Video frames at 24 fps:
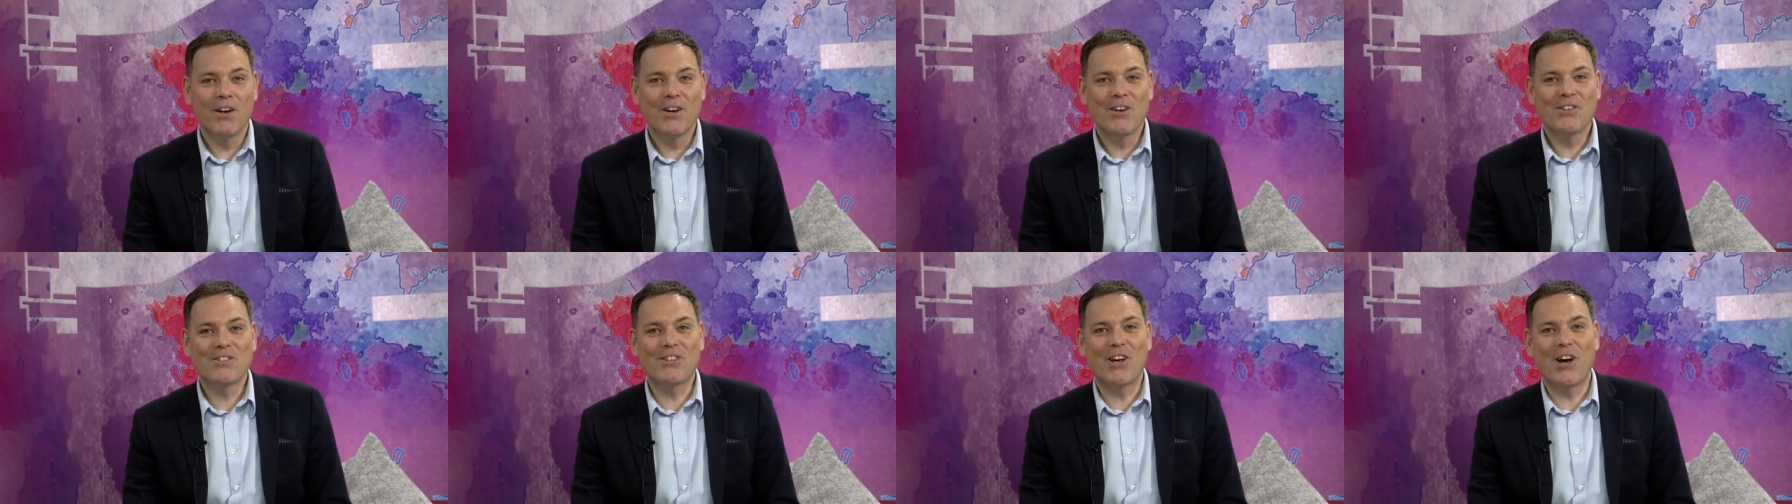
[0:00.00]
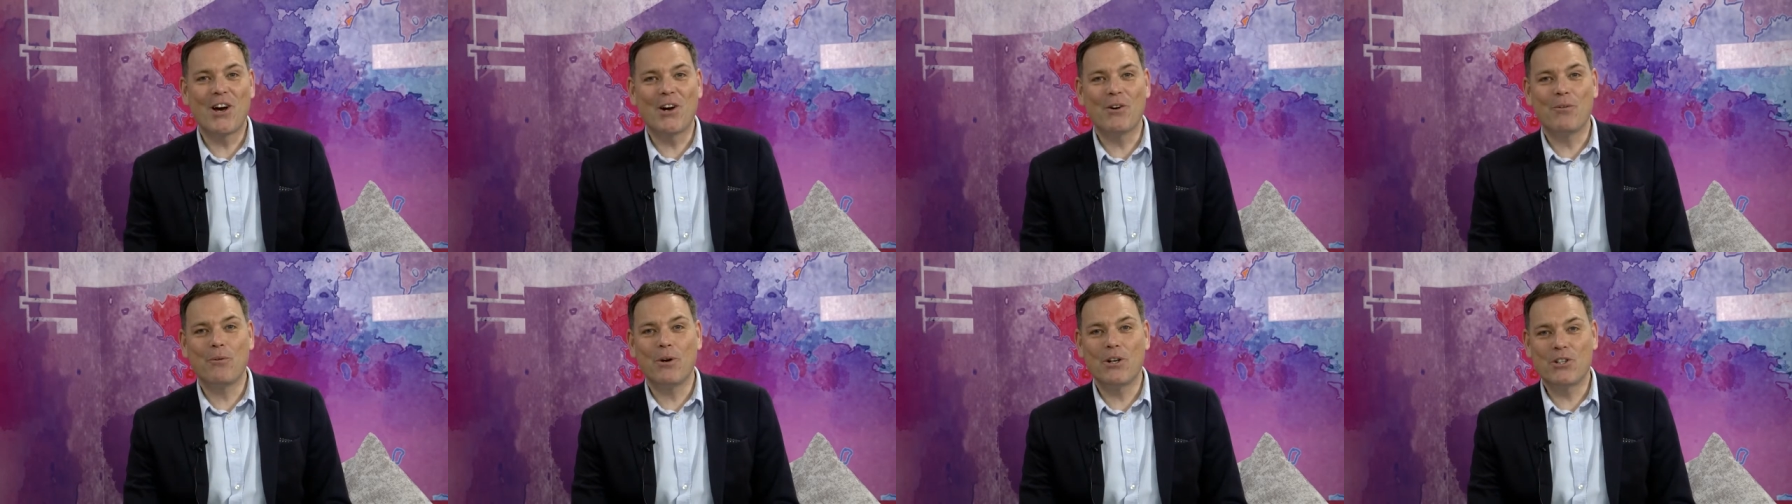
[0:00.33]

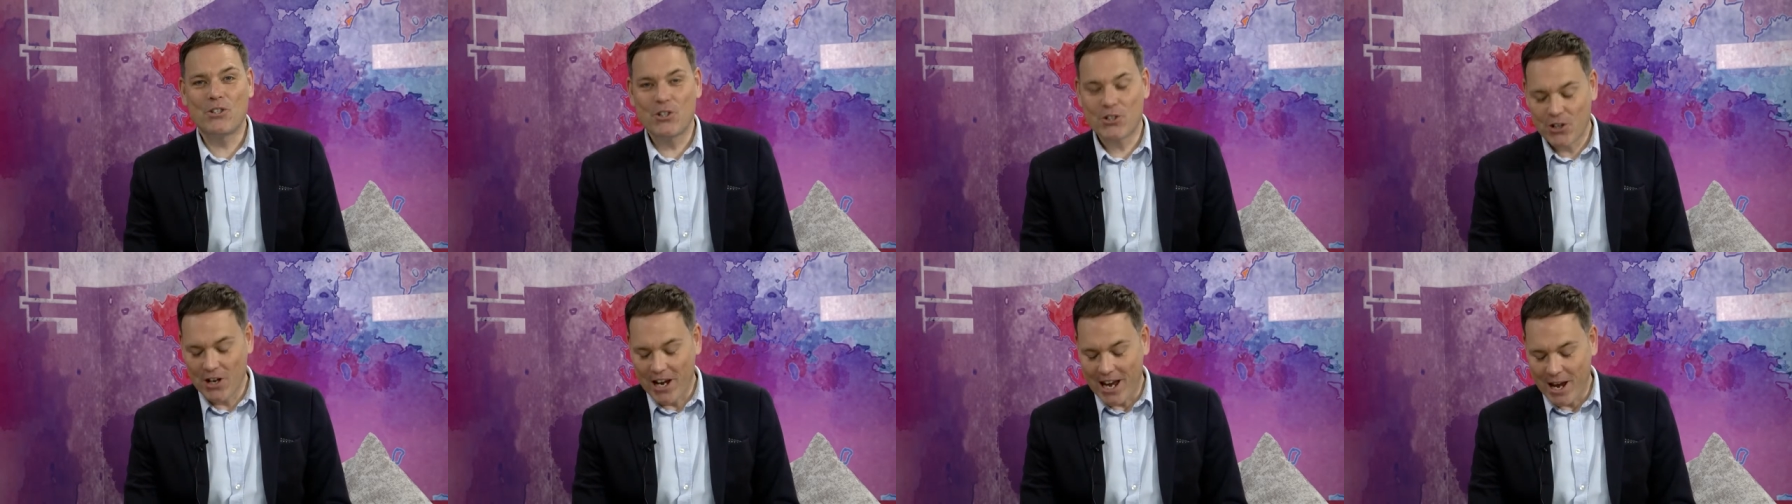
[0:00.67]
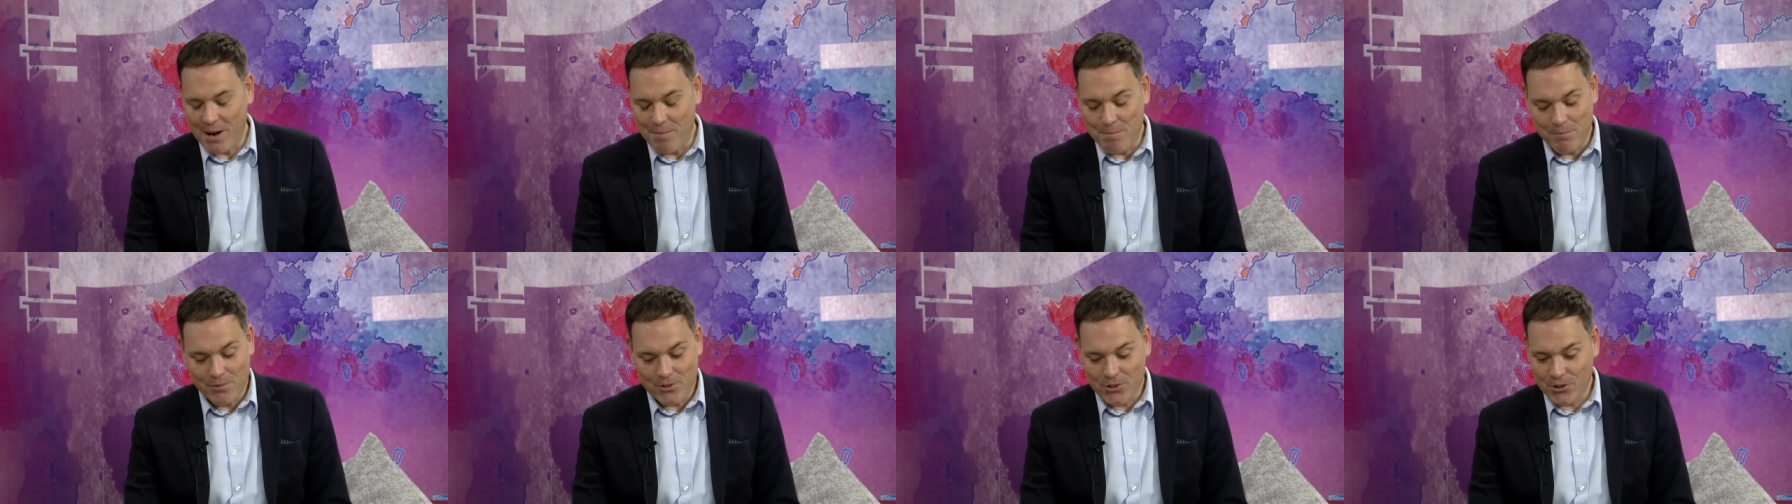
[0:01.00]
so which is
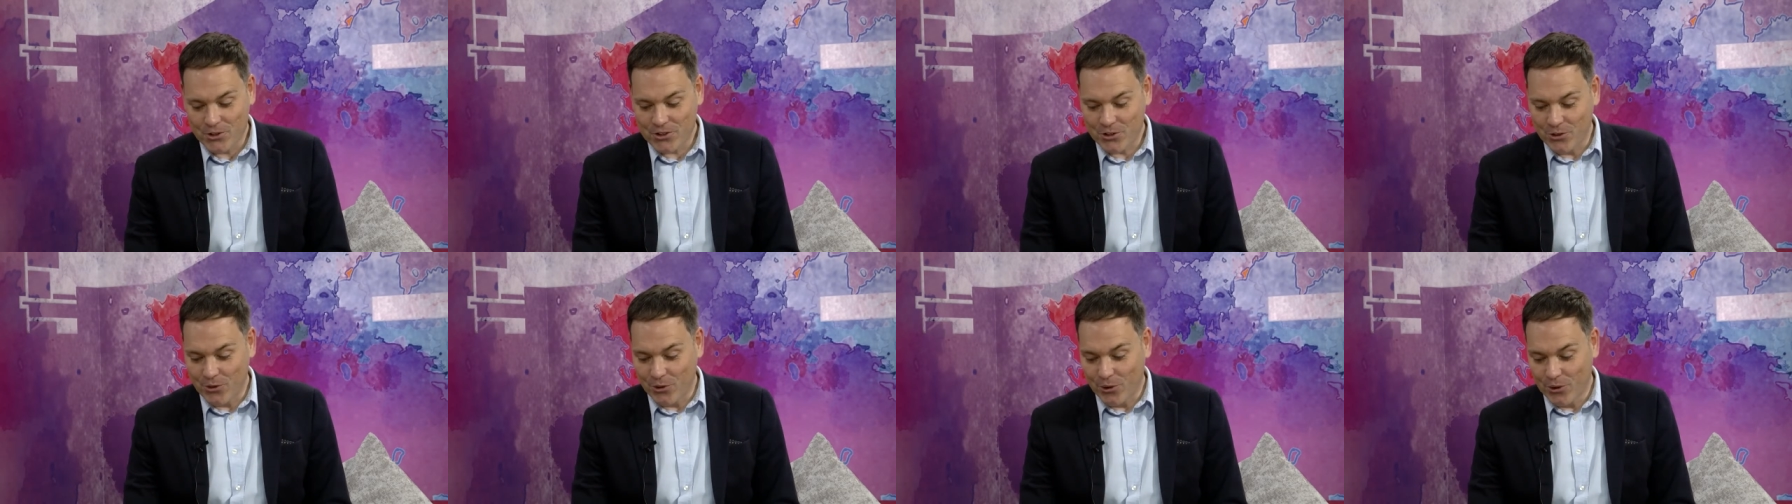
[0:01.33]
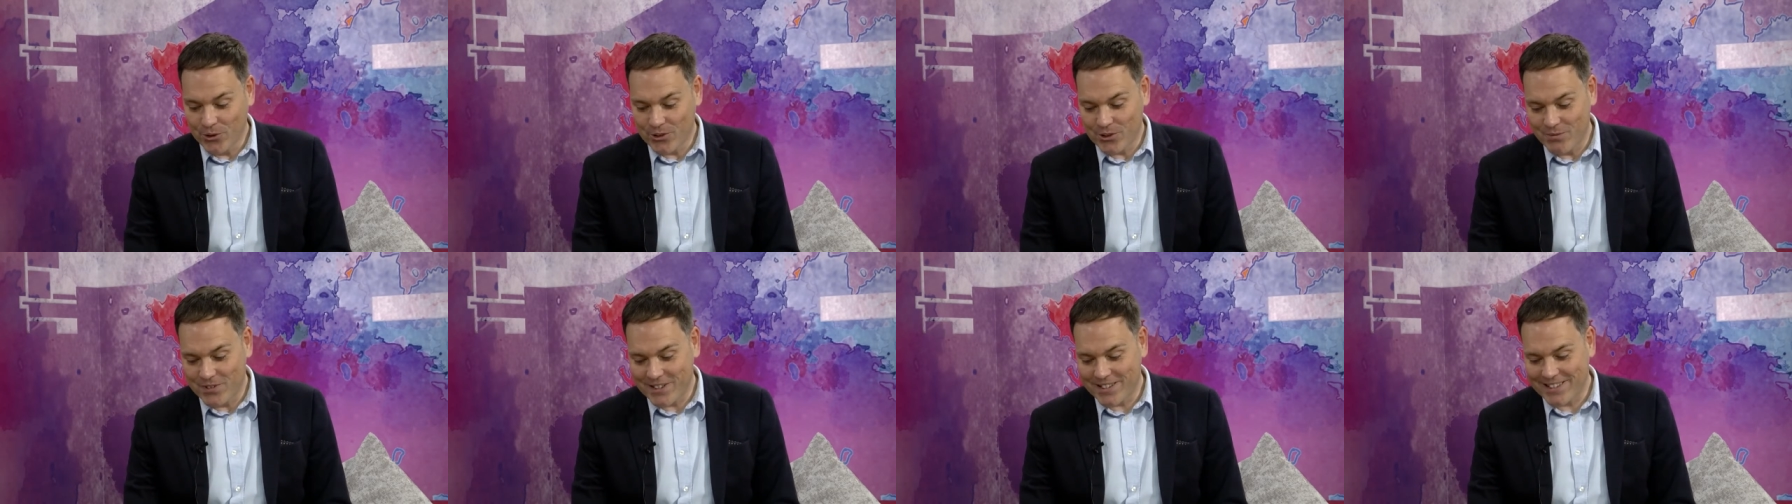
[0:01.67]
just
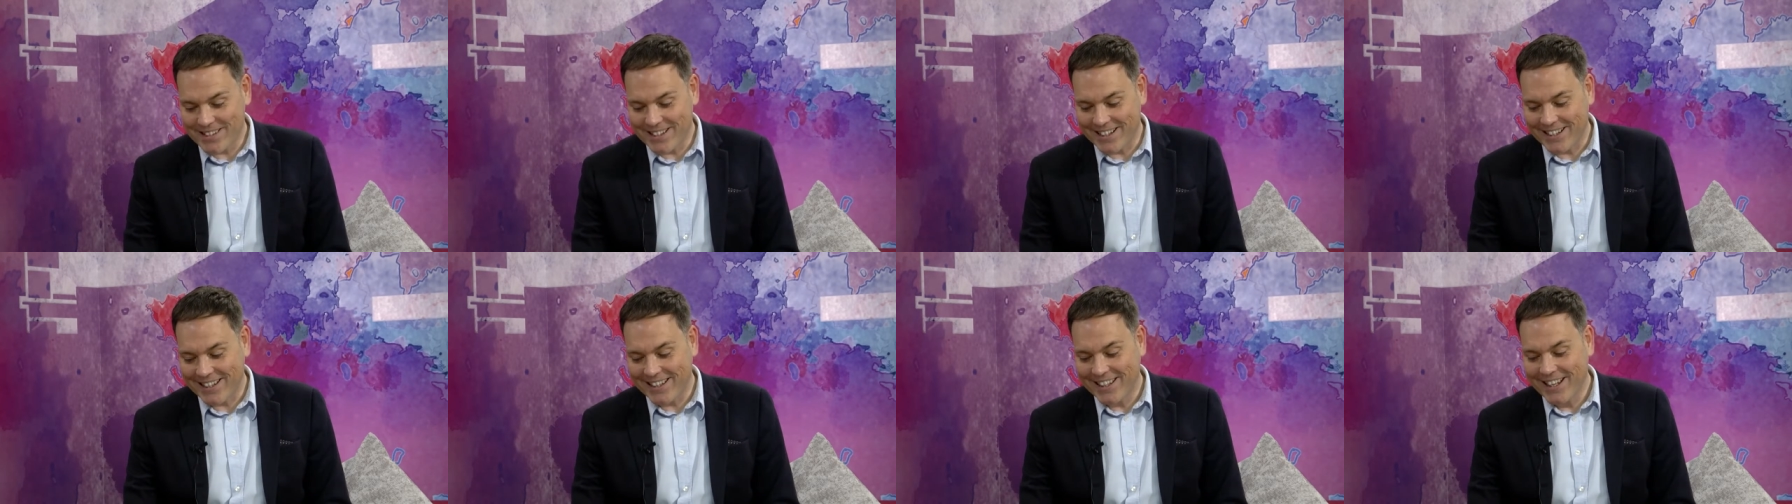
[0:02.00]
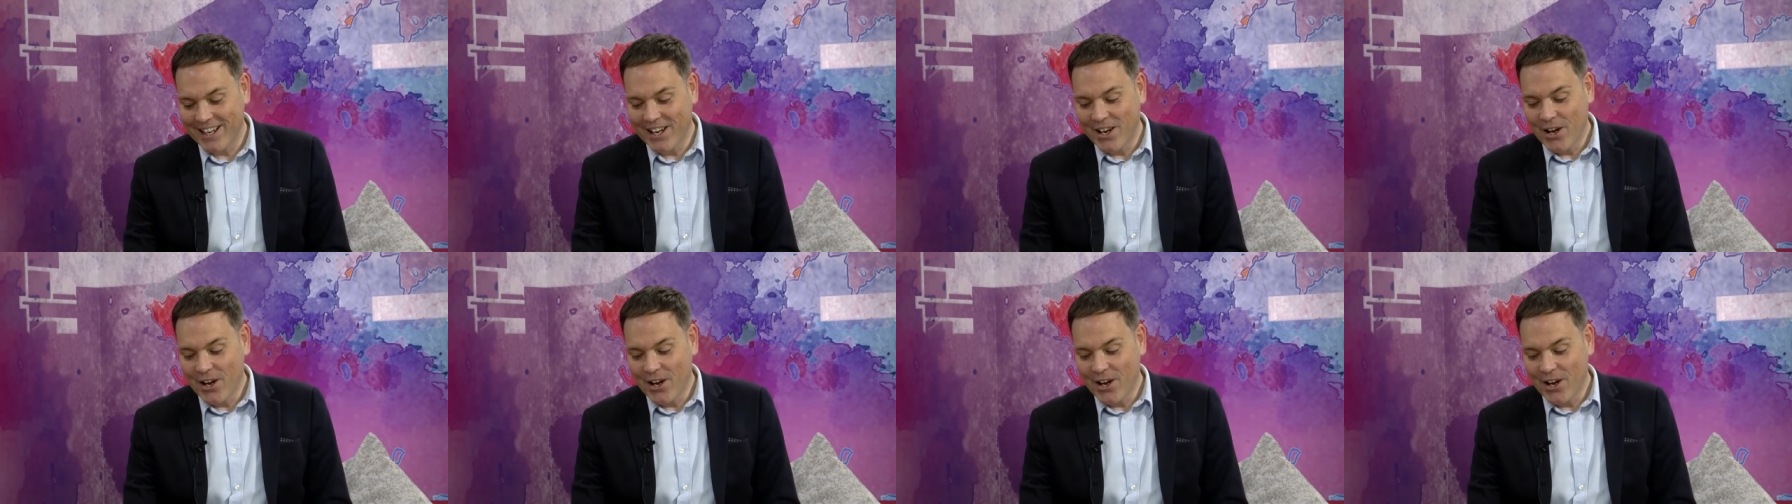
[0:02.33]
awesome to see.